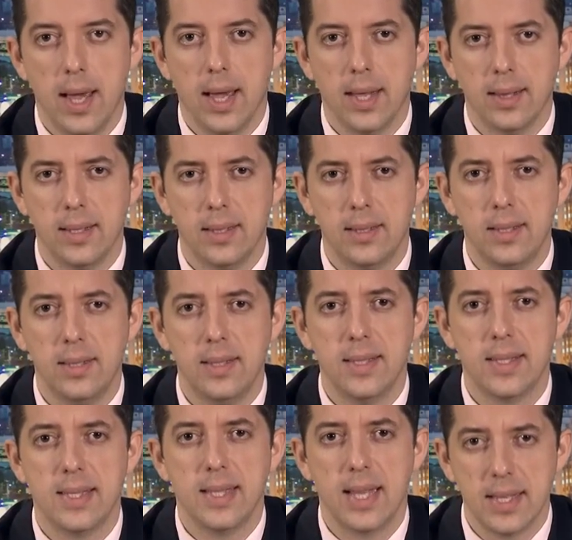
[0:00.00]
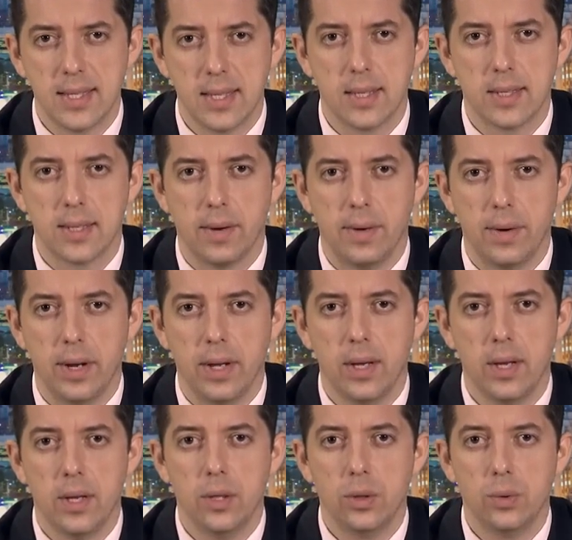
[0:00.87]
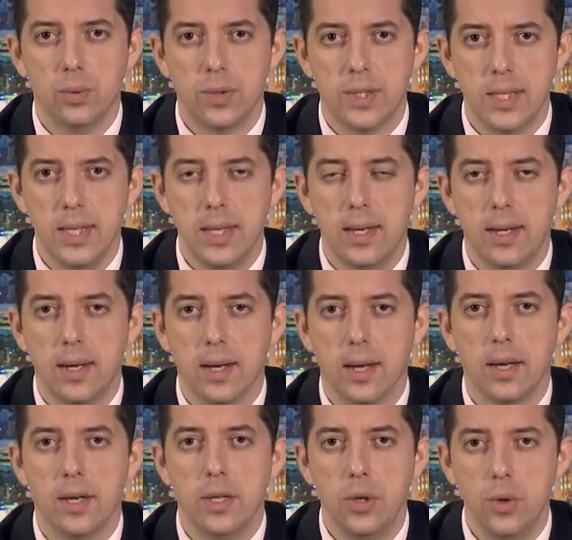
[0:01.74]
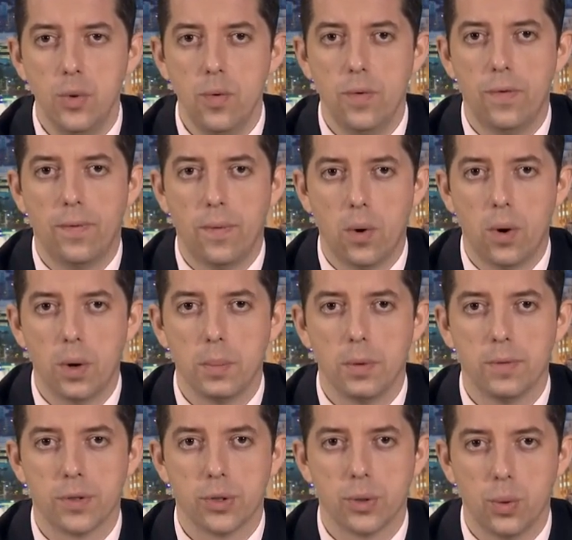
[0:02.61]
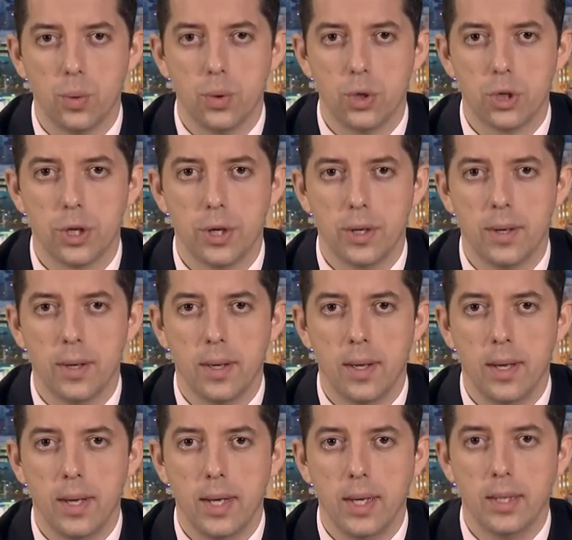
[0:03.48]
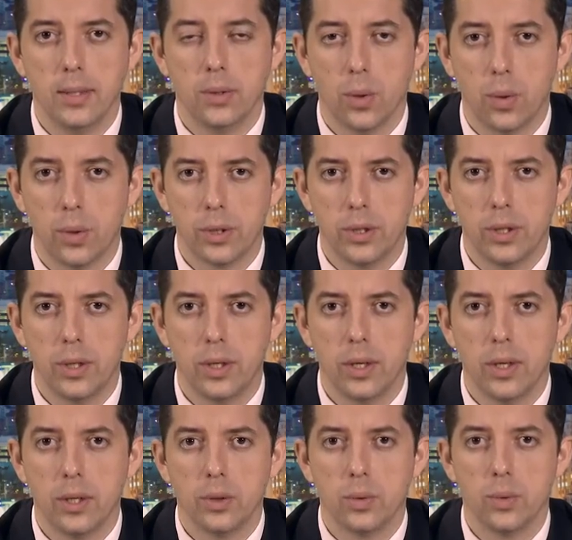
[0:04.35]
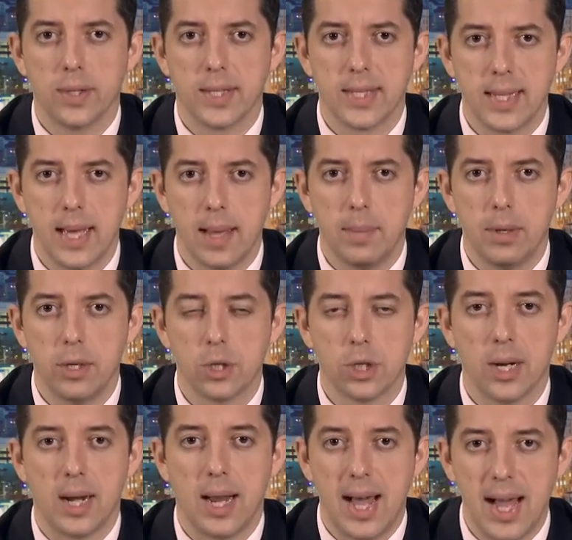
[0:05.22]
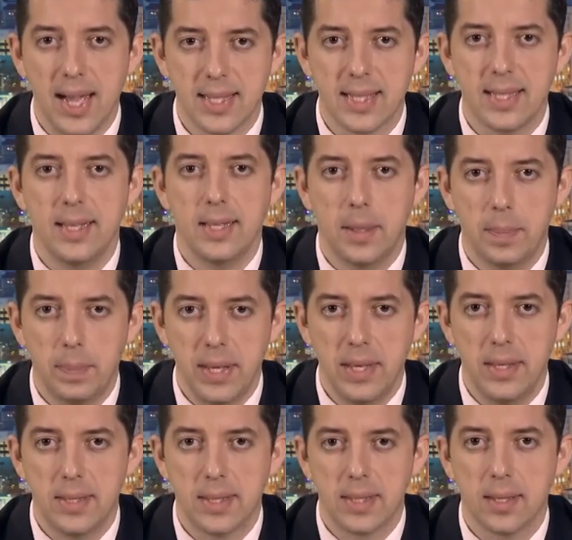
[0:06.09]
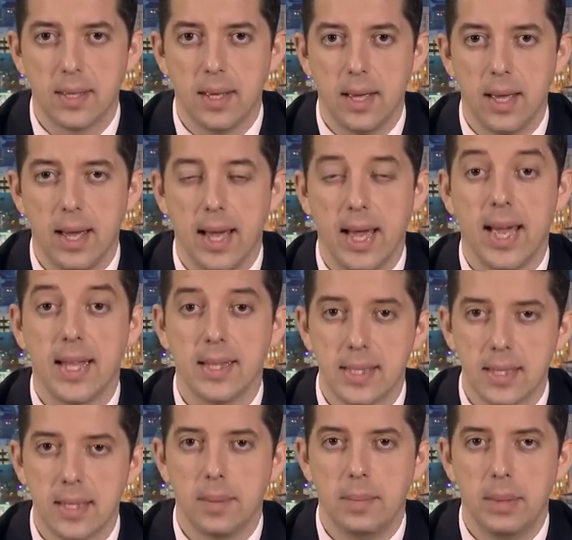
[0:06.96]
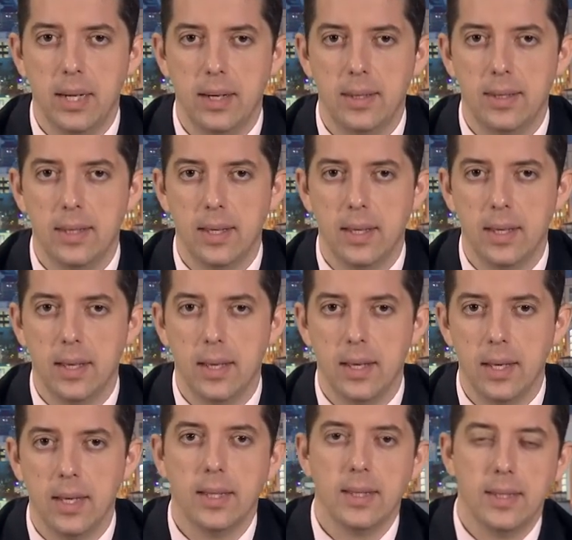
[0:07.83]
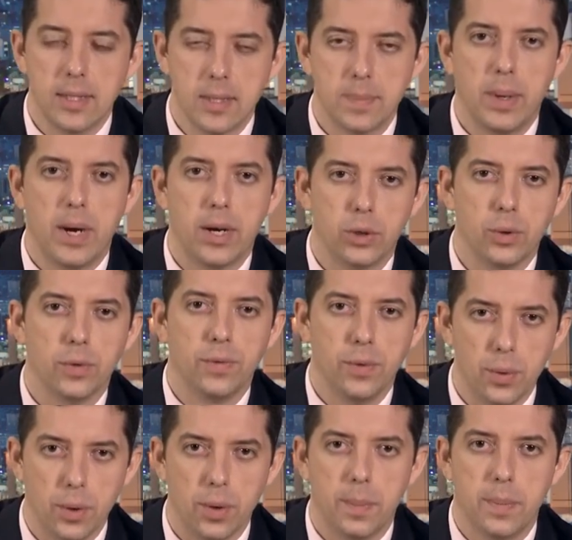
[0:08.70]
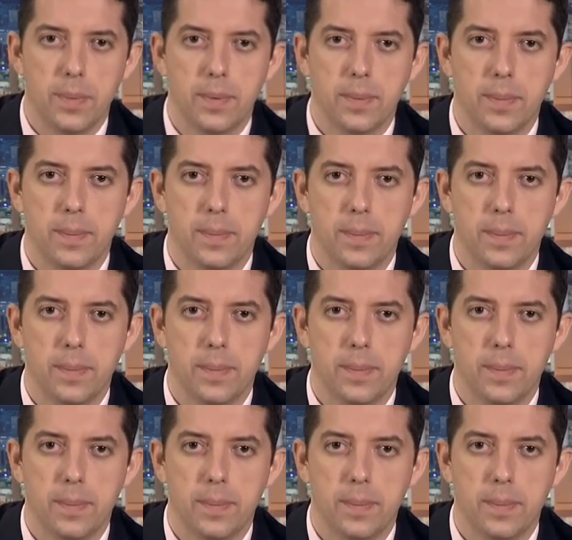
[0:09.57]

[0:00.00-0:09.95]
and that it is necessary to seek a new form of solution in order to establish lasting peace and stability in this part of Europe.